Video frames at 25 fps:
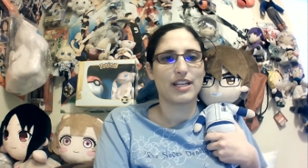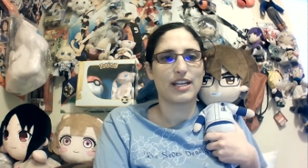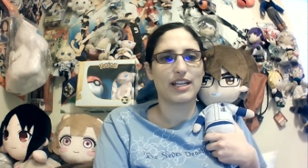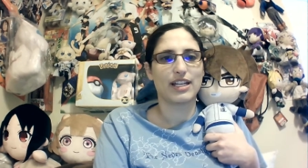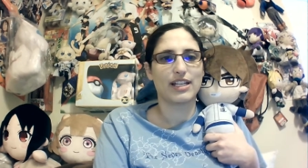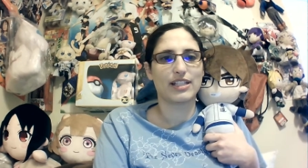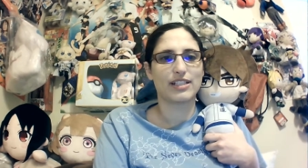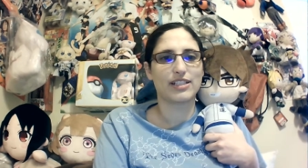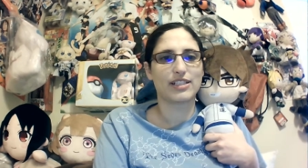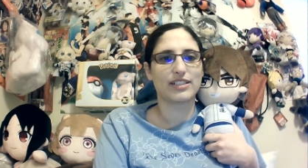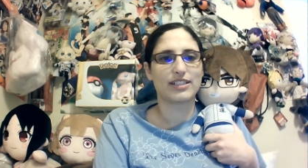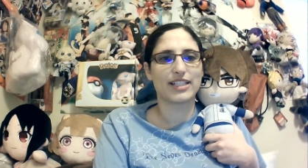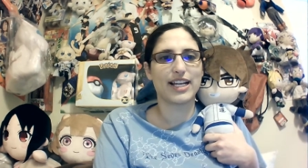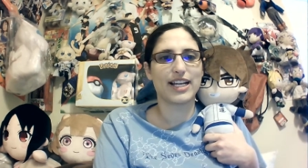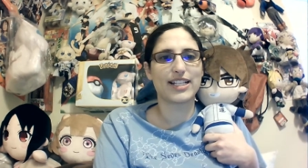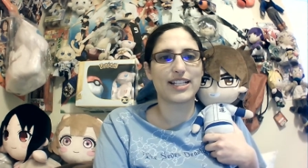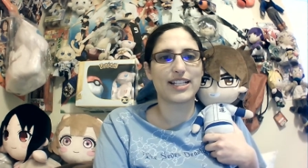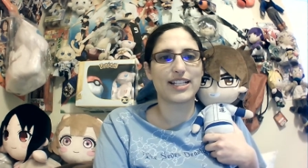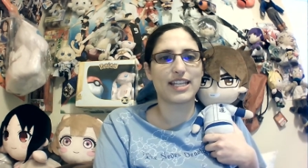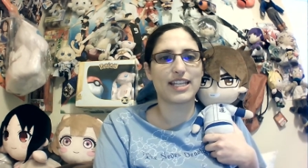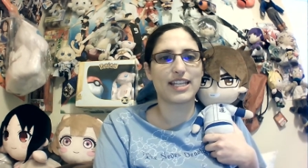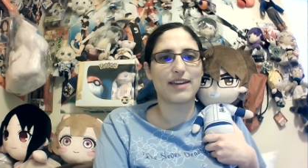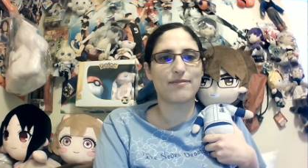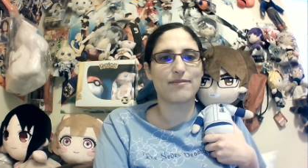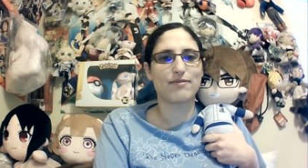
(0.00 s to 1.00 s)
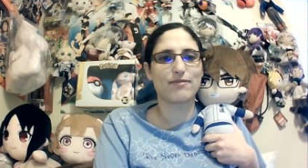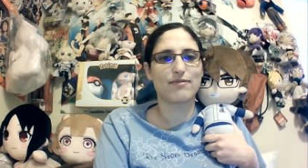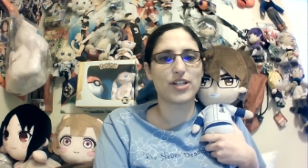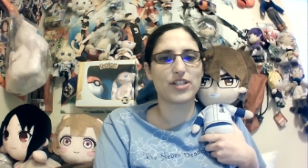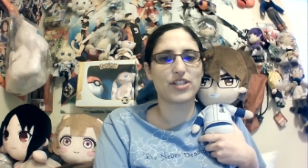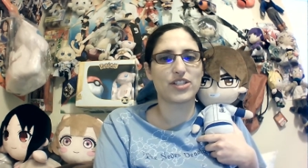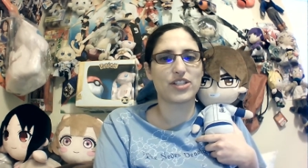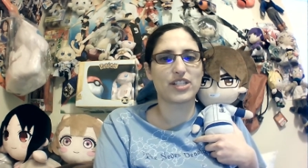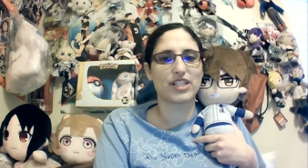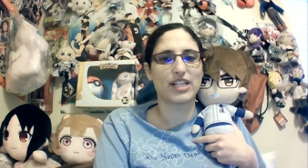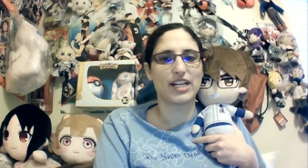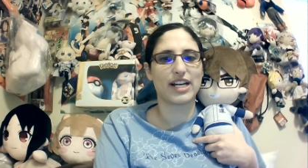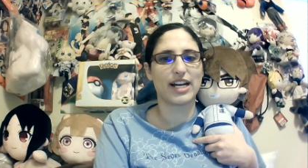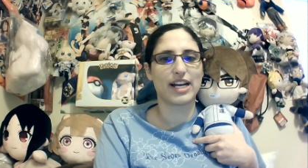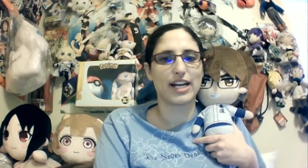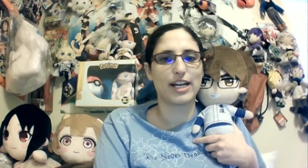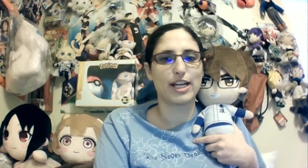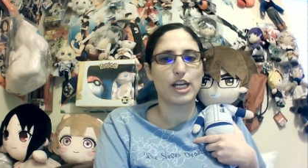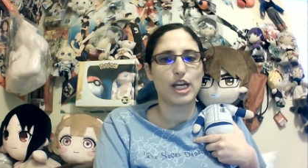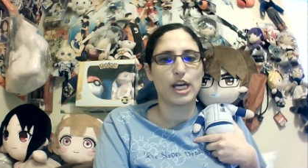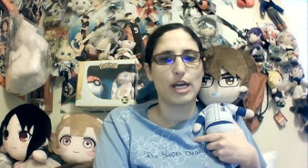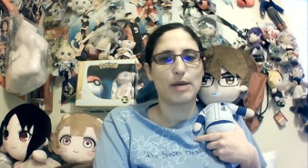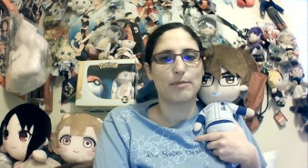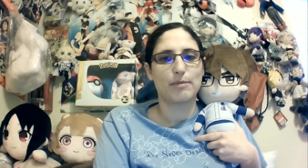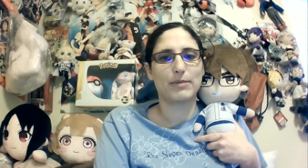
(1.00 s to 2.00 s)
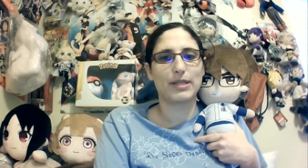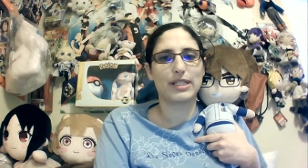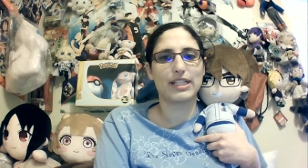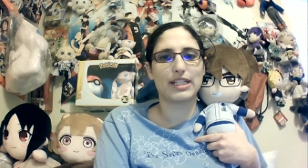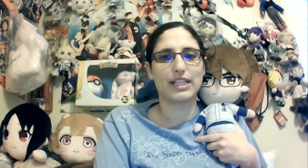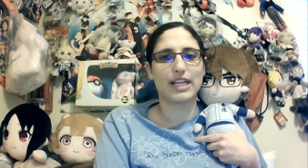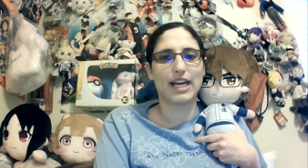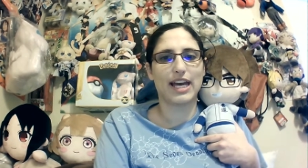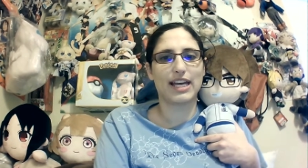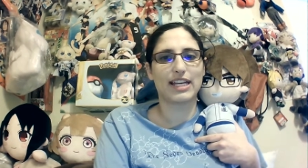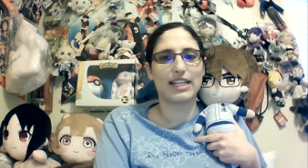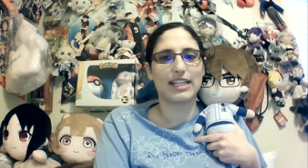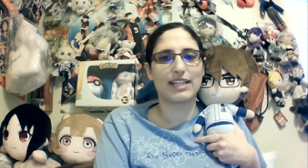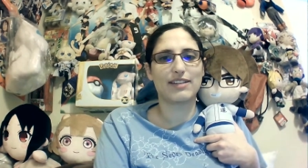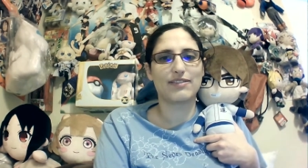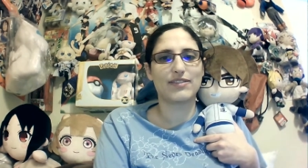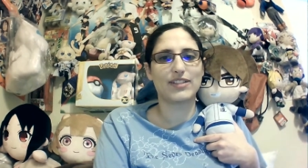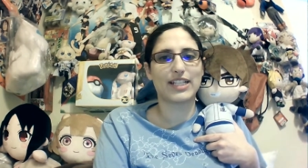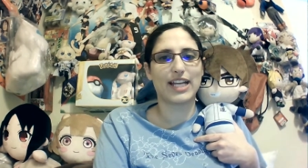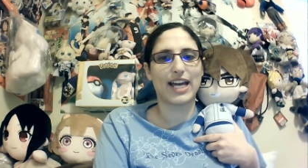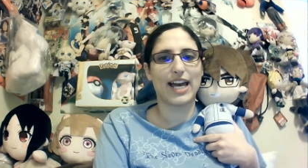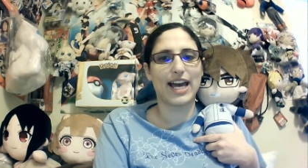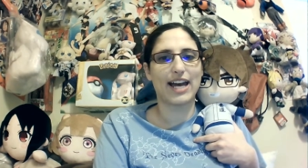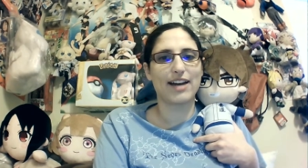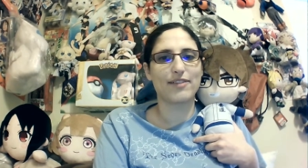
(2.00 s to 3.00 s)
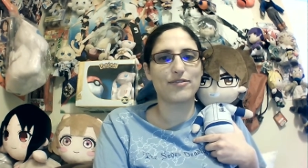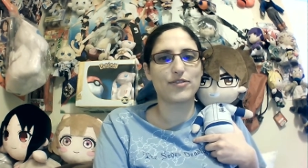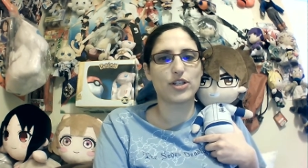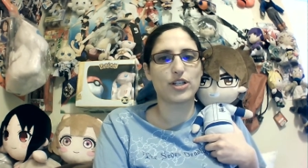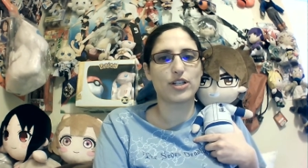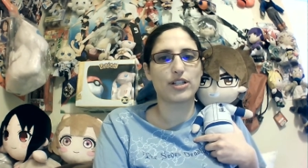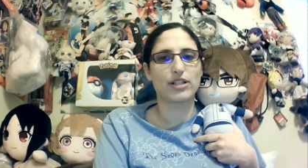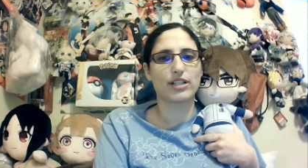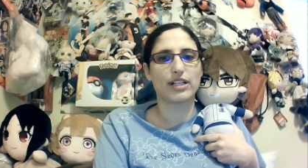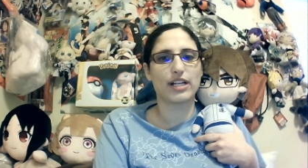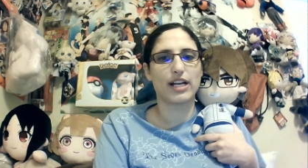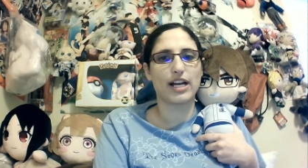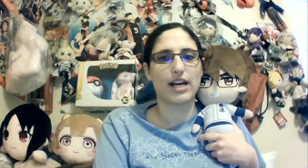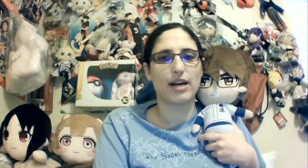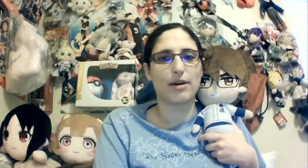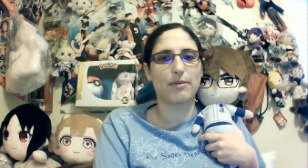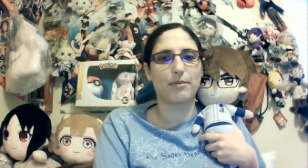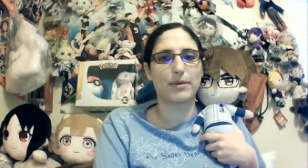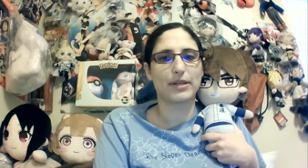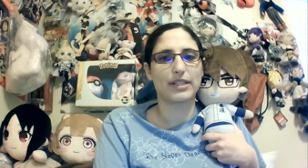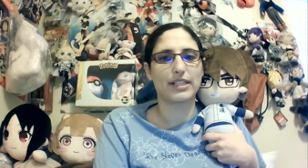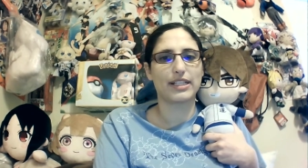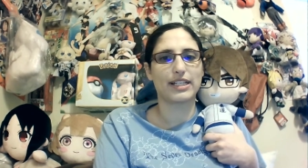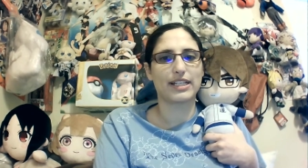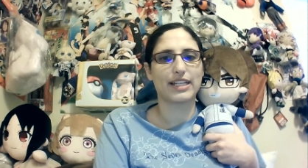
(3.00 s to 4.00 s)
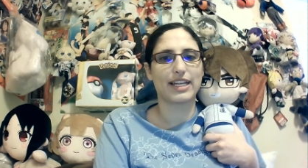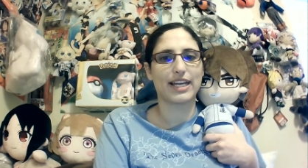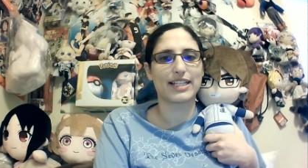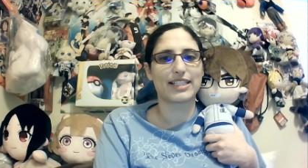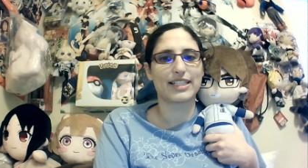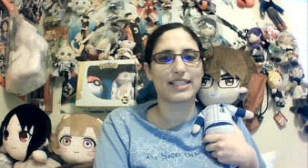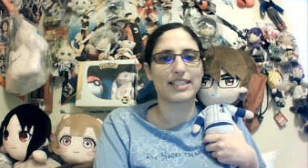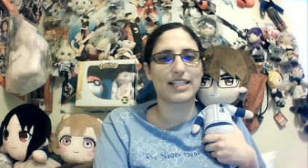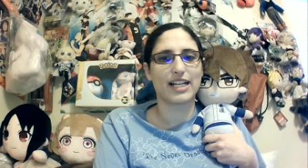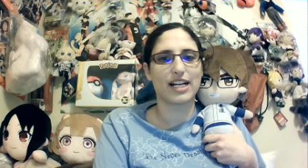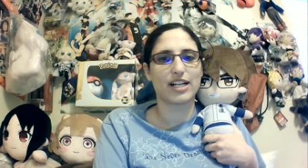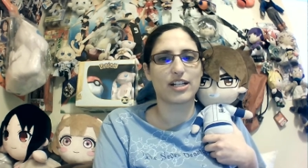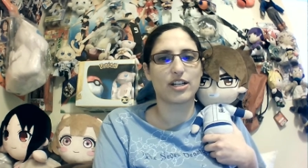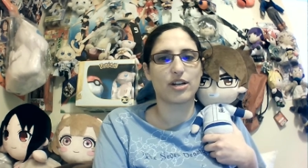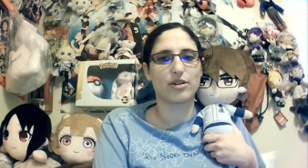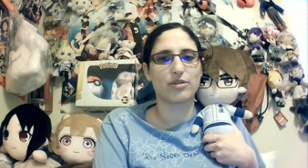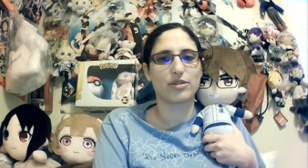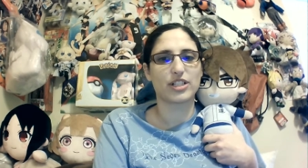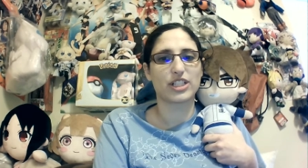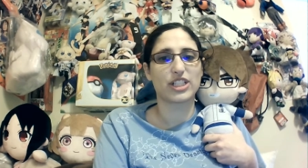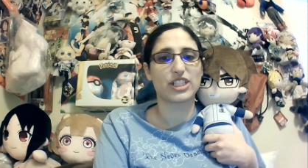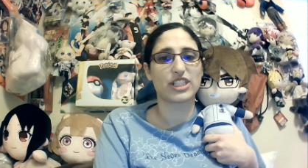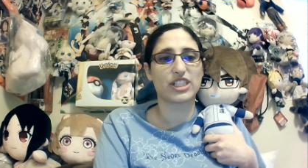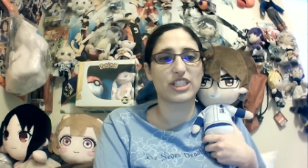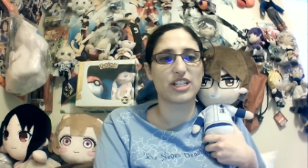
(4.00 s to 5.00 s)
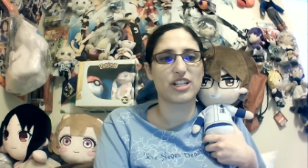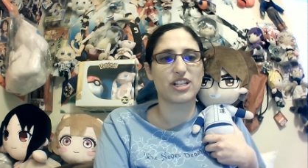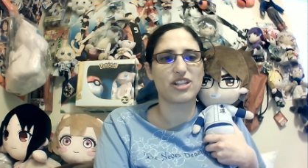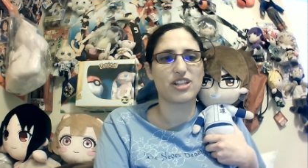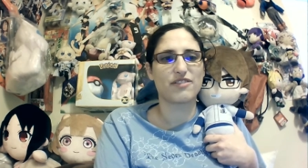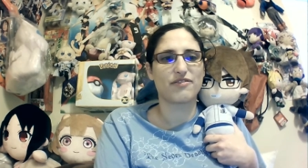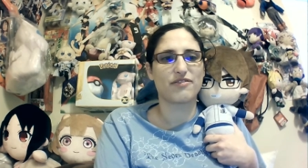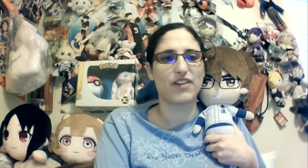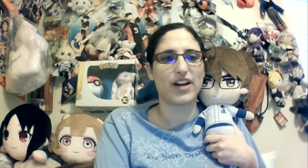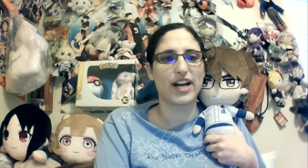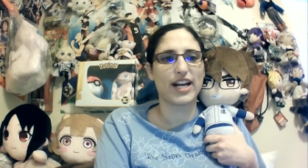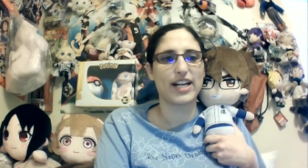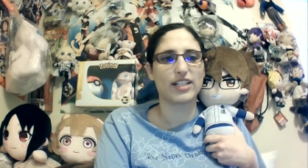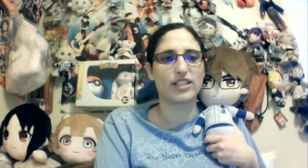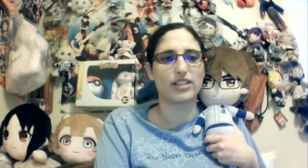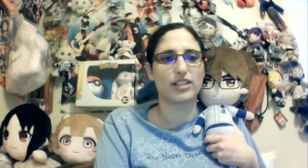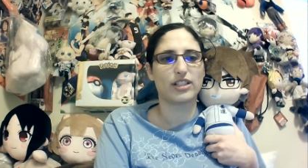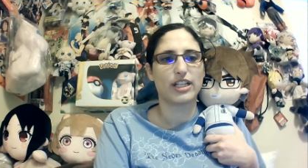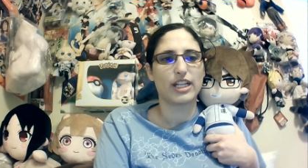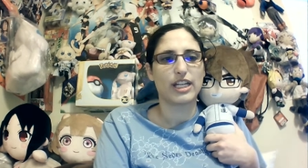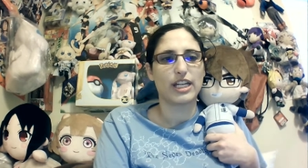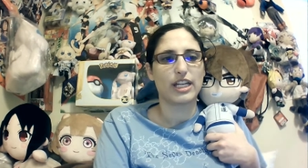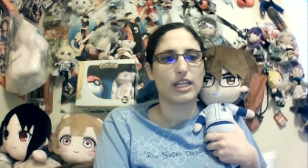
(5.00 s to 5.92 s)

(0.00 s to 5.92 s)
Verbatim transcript: In our next game first, huh? Meaning, even after uh, winning against Sanko, there's still the final.